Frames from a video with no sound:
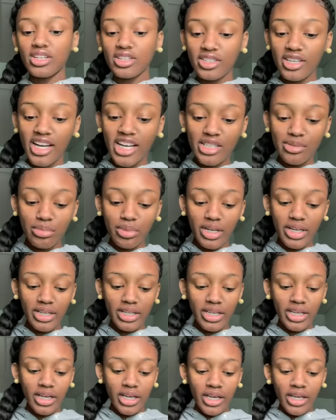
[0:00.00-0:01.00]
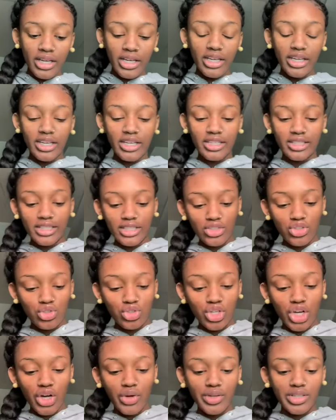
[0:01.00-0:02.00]
size button, and then you
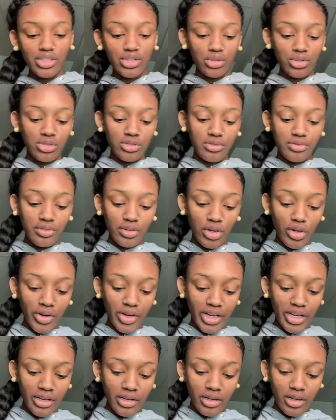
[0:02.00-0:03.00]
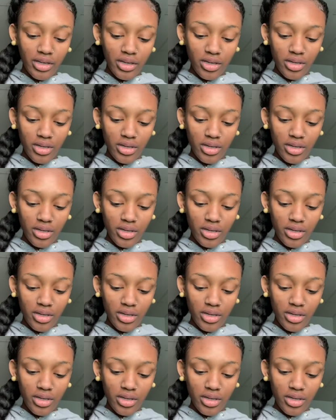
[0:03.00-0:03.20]
go into Safari